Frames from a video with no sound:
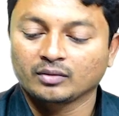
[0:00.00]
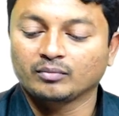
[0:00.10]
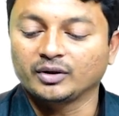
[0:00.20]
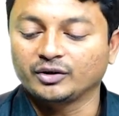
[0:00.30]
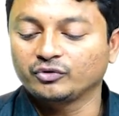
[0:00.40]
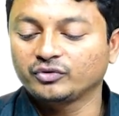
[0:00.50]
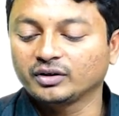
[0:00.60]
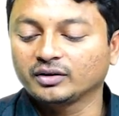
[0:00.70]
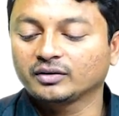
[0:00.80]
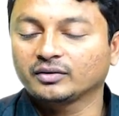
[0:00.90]
by
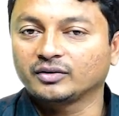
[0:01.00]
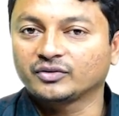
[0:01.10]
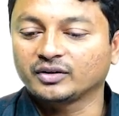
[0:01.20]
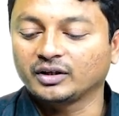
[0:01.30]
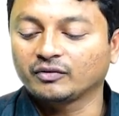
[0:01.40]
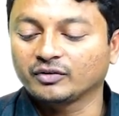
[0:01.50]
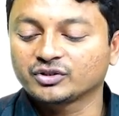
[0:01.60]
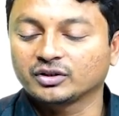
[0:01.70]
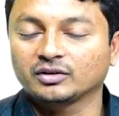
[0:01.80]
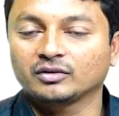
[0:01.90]
using this
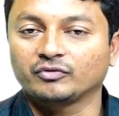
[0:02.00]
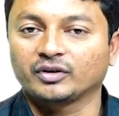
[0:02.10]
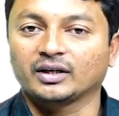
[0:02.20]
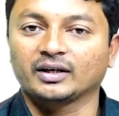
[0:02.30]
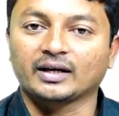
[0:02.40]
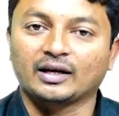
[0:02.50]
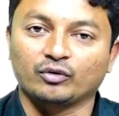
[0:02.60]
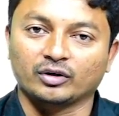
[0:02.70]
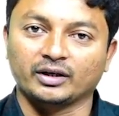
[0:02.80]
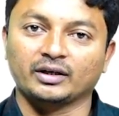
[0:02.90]
equation we can
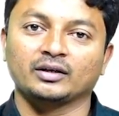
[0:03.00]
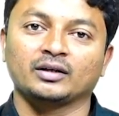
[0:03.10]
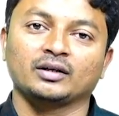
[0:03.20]
calculate